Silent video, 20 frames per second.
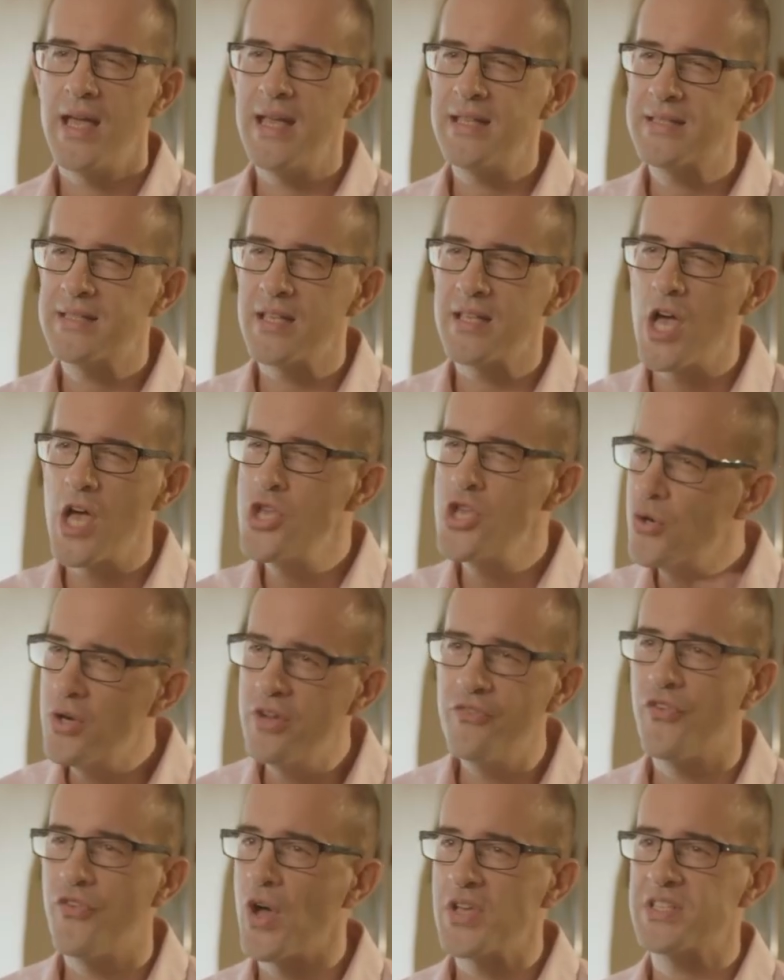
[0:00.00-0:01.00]
It's a
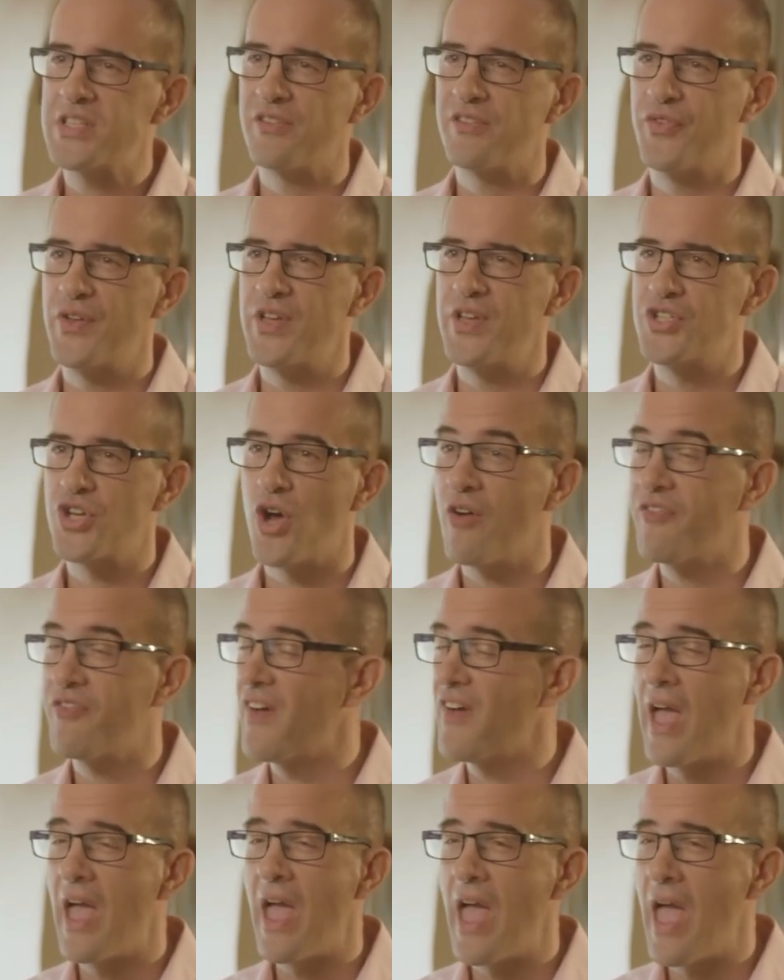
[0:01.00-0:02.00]
universal feature
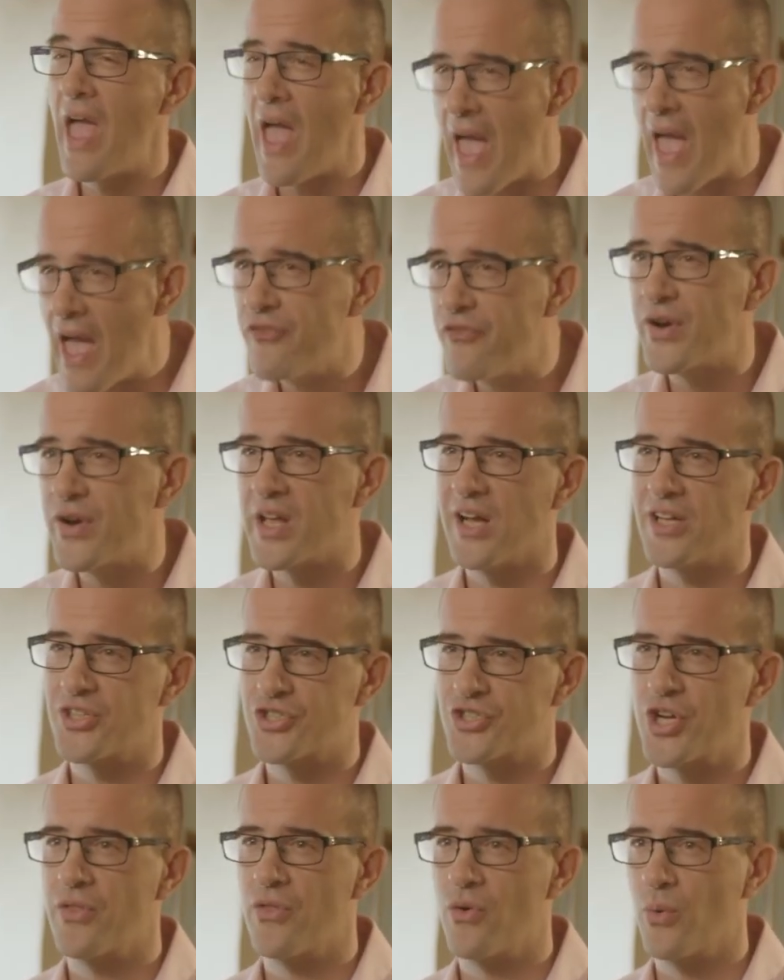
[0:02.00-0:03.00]
of every
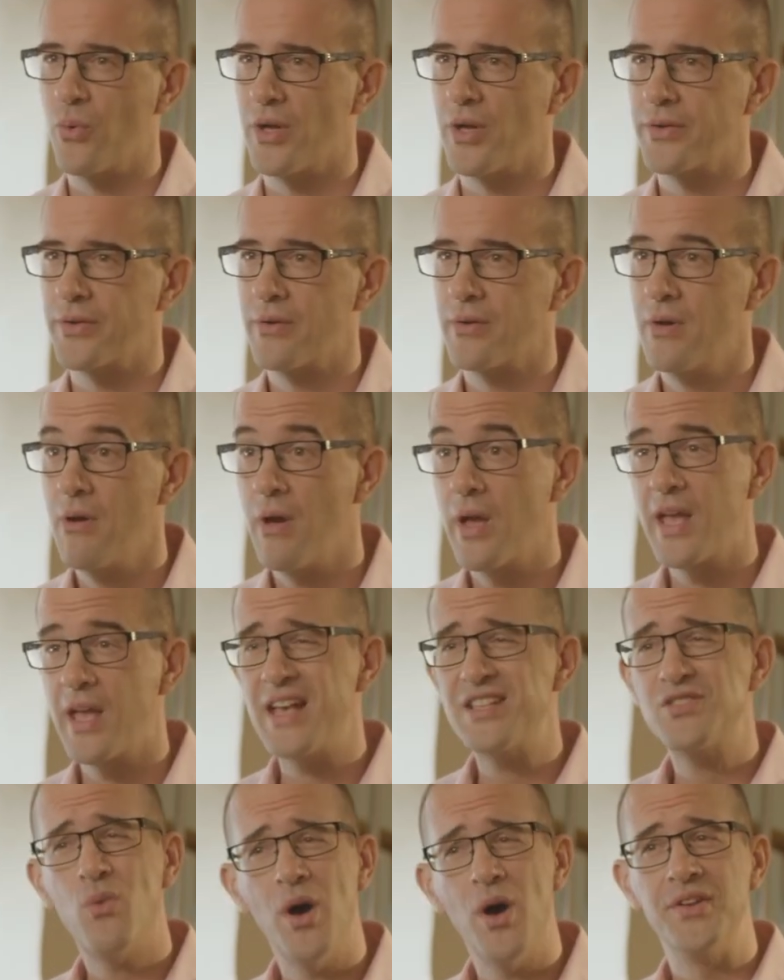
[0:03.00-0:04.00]
culture in the world.
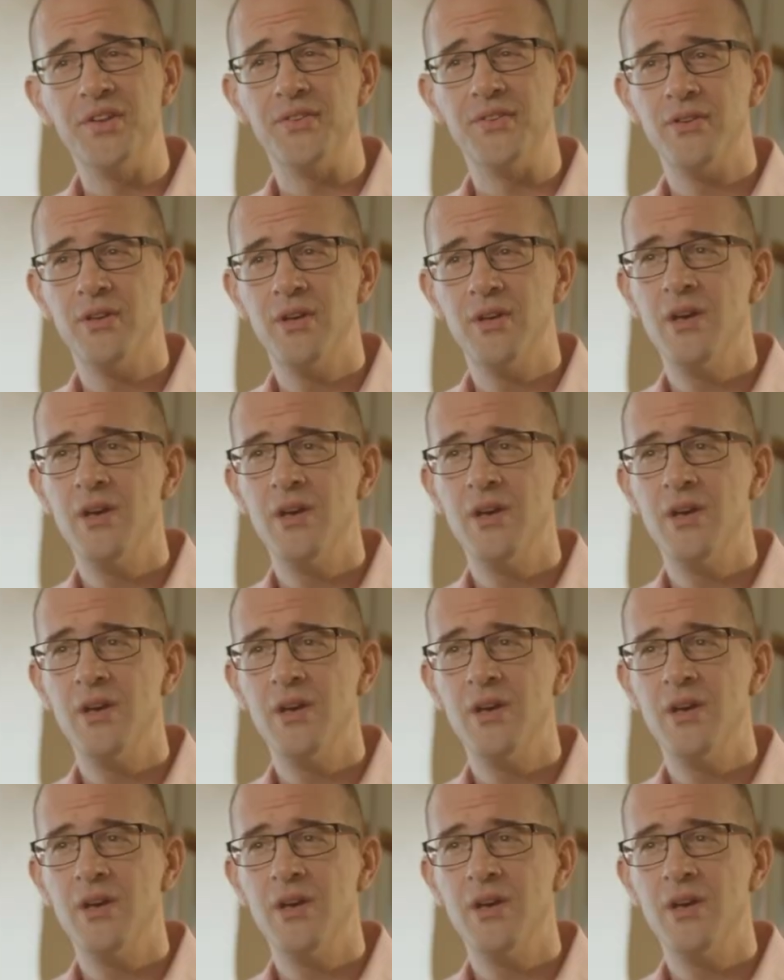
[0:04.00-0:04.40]
And guess what?